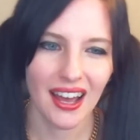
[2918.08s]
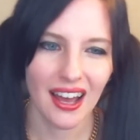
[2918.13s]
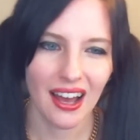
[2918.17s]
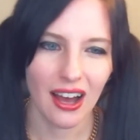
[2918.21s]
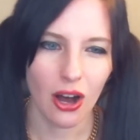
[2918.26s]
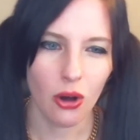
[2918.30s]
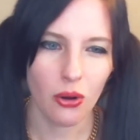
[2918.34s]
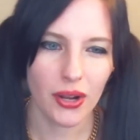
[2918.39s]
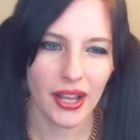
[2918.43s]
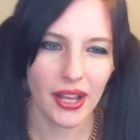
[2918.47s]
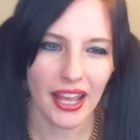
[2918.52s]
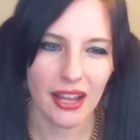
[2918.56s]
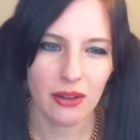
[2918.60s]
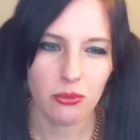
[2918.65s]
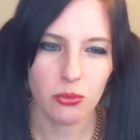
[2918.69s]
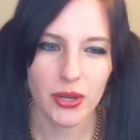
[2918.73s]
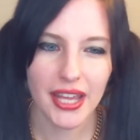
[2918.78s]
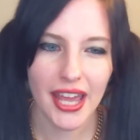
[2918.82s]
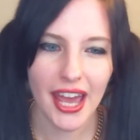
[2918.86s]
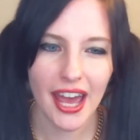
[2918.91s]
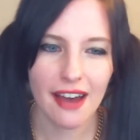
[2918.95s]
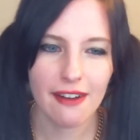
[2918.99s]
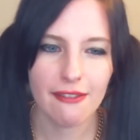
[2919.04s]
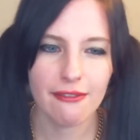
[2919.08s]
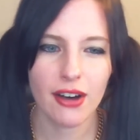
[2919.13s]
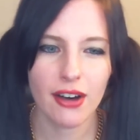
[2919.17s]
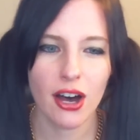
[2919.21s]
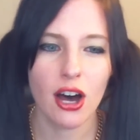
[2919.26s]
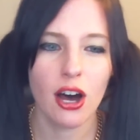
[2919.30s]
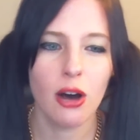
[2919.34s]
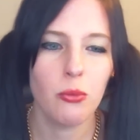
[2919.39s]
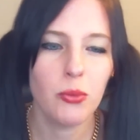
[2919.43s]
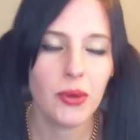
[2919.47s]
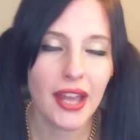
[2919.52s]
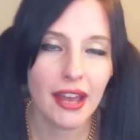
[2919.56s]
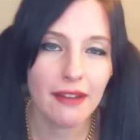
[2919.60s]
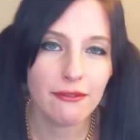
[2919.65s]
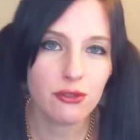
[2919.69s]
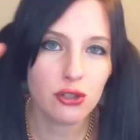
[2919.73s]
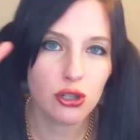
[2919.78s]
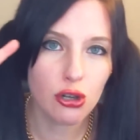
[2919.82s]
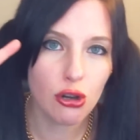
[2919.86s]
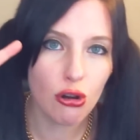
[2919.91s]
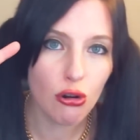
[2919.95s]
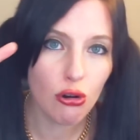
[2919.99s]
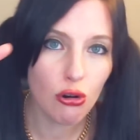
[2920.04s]
Okay, we have
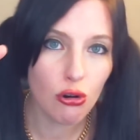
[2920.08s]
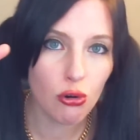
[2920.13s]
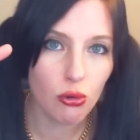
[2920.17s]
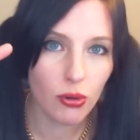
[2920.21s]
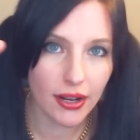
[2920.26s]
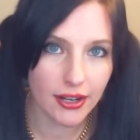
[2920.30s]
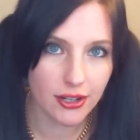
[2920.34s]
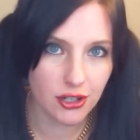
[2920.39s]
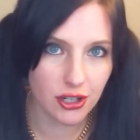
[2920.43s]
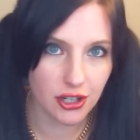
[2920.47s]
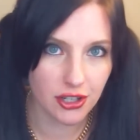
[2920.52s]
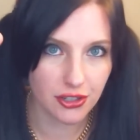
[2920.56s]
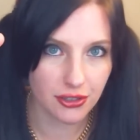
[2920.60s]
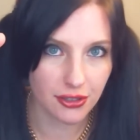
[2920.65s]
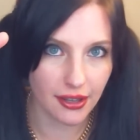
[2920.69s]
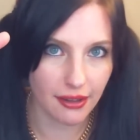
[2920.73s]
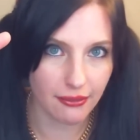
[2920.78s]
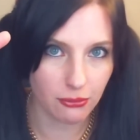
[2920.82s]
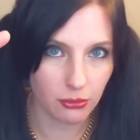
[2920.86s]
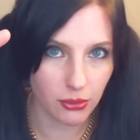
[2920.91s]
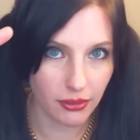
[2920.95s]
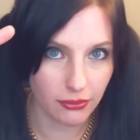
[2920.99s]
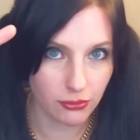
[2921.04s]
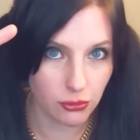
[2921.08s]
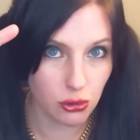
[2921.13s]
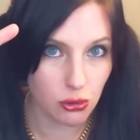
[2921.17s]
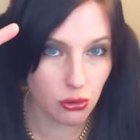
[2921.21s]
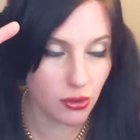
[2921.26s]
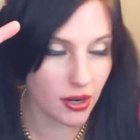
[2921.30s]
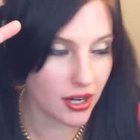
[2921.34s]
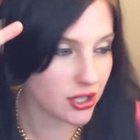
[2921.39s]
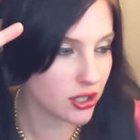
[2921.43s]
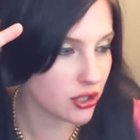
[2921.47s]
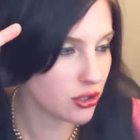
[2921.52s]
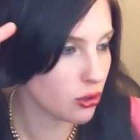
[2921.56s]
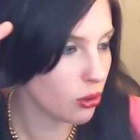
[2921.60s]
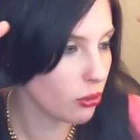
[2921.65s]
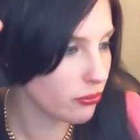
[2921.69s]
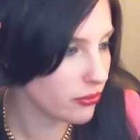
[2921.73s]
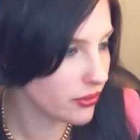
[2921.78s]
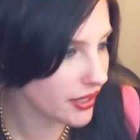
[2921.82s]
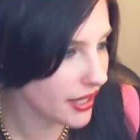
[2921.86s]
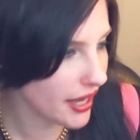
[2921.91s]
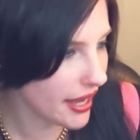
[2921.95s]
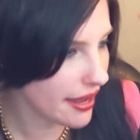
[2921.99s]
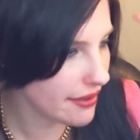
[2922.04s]
2 questions left. We have 2 questions.
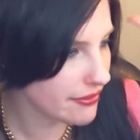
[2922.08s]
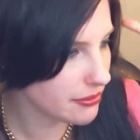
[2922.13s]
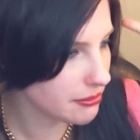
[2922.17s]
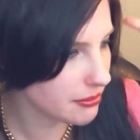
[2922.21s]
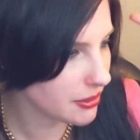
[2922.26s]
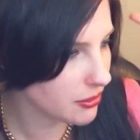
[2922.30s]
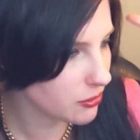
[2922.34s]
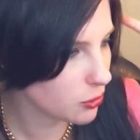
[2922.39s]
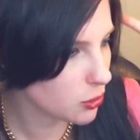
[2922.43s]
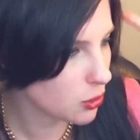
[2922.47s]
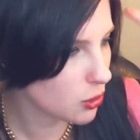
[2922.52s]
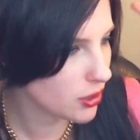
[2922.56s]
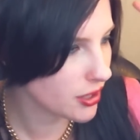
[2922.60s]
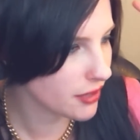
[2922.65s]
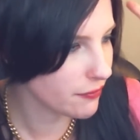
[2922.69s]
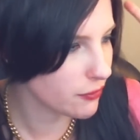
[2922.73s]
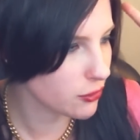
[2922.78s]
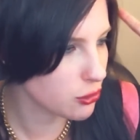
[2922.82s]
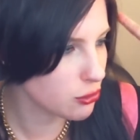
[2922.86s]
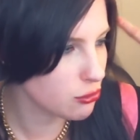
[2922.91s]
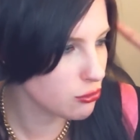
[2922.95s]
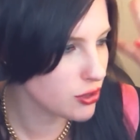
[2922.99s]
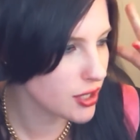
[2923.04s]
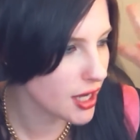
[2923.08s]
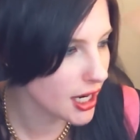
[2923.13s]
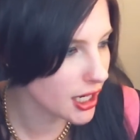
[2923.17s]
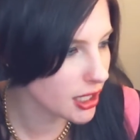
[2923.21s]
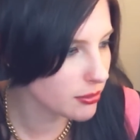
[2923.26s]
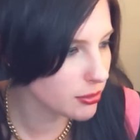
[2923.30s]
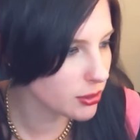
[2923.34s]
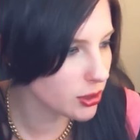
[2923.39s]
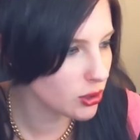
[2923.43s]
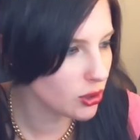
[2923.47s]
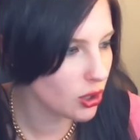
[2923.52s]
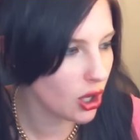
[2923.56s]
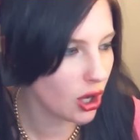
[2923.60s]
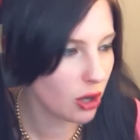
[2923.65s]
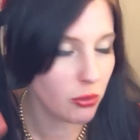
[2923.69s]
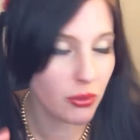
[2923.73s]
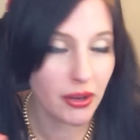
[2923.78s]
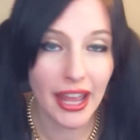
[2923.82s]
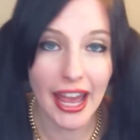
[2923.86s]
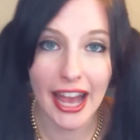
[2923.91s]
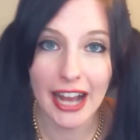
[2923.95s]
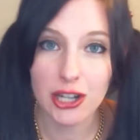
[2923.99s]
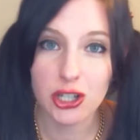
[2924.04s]
Hopefully I haven't been recording for too terribly long.
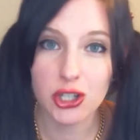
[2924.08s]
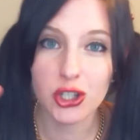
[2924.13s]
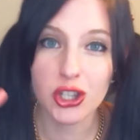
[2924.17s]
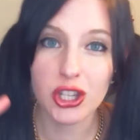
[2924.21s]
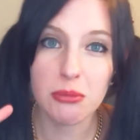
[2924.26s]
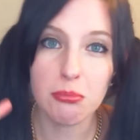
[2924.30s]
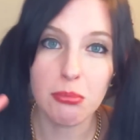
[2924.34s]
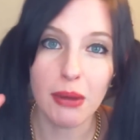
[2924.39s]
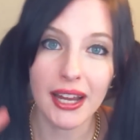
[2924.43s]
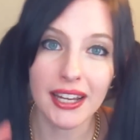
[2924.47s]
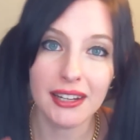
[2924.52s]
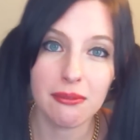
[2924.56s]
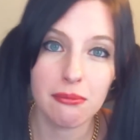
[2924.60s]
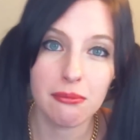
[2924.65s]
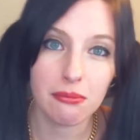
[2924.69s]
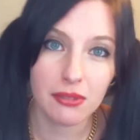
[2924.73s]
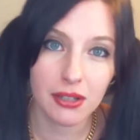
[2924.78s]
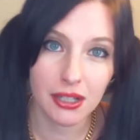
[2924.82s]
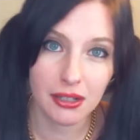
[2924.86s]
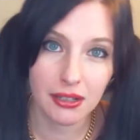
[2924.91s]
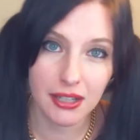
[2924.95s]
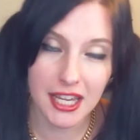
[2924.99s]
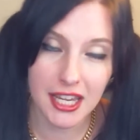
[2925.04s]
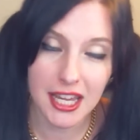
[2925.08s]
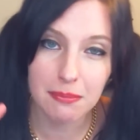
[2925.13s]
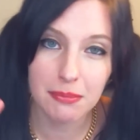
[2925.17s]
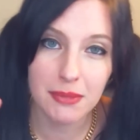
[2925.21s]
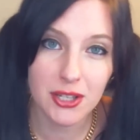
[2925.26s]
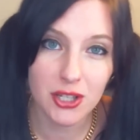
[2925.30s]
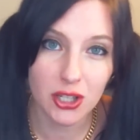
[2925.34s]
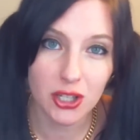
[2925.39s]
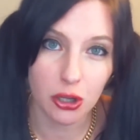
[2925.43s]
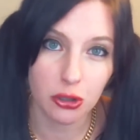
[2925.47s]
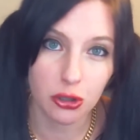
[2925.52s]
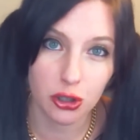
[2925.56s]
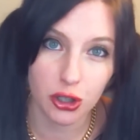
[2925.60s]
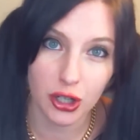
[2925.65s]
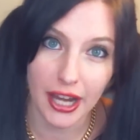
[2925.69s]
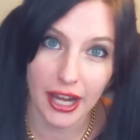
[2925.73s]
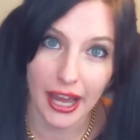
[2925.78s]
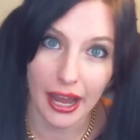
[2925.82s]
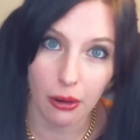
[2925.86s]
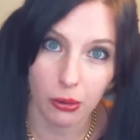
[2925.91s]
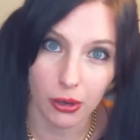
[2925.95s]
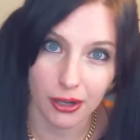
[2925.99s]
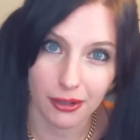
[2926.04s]
We actually might keep this under an
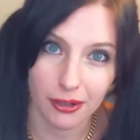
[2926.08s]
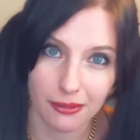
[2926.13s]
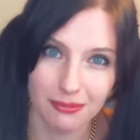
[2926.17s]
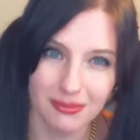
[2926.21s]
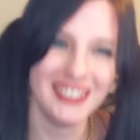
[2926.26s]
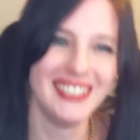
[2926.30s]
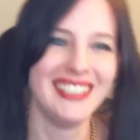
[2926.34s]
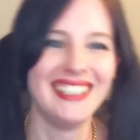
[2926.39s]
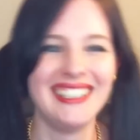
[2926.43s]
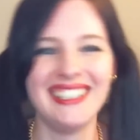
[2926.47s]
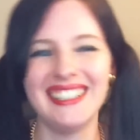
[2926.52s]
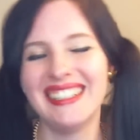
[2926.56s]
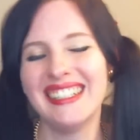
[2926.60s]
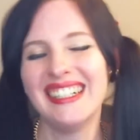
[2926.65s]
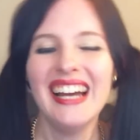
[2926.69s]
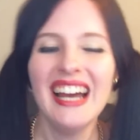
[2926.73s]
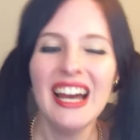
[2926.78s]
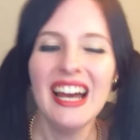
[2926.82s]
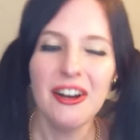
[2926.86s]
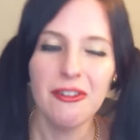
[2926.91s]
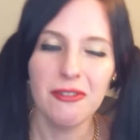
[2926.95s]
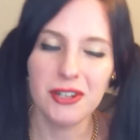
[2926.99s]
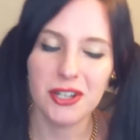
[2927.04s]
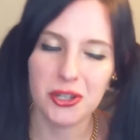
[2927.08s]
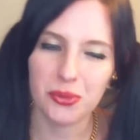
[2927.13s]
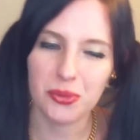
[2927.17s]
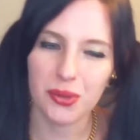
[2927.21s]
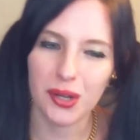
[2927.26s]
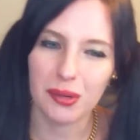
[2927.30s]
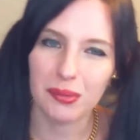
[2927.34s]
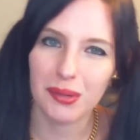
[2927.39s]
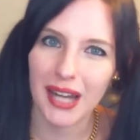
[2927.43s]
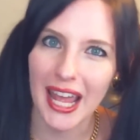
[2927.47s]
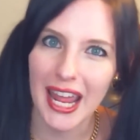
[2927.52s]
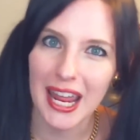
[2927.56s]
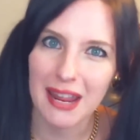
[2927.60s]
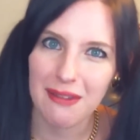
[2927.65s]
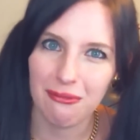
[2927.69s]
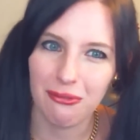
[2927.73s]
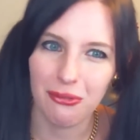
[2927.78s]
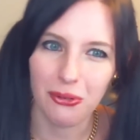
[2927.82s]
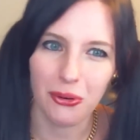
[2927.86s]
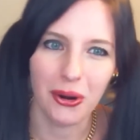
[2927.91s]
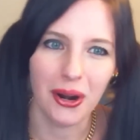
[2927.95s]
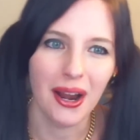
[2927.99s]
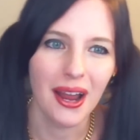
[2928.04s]
hour, which is what I'm going to aim
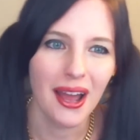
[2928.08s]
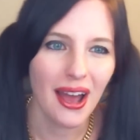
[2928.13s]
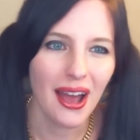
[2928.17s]
for.